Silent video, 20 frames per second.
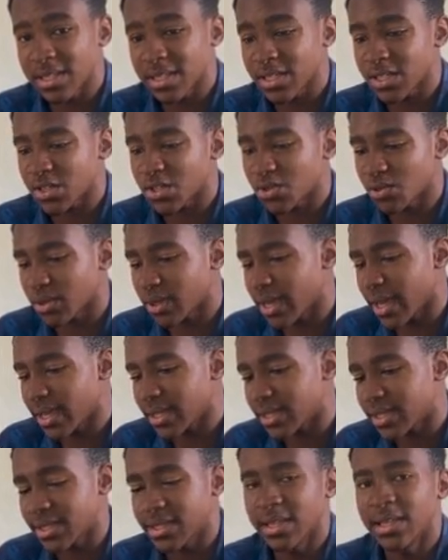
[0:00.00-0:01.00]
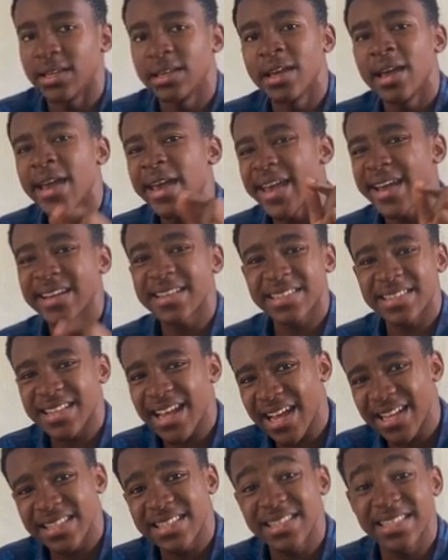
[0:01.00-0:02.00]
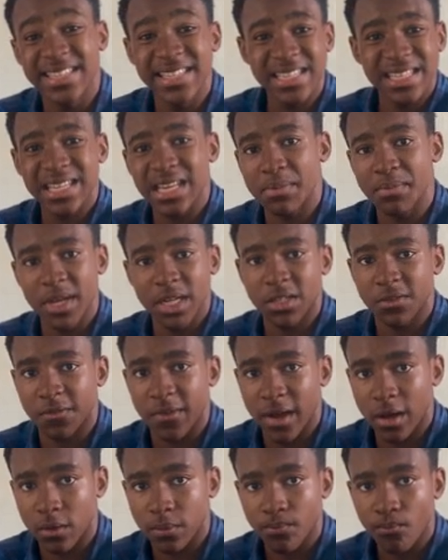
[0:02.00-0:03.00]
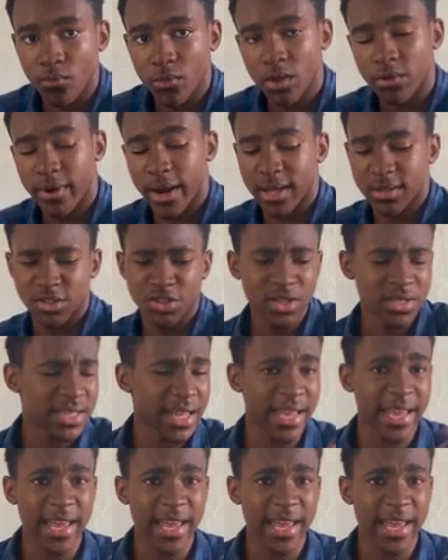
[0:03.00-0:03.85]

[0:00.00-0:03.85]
is to get the exact disk image file, right? Just like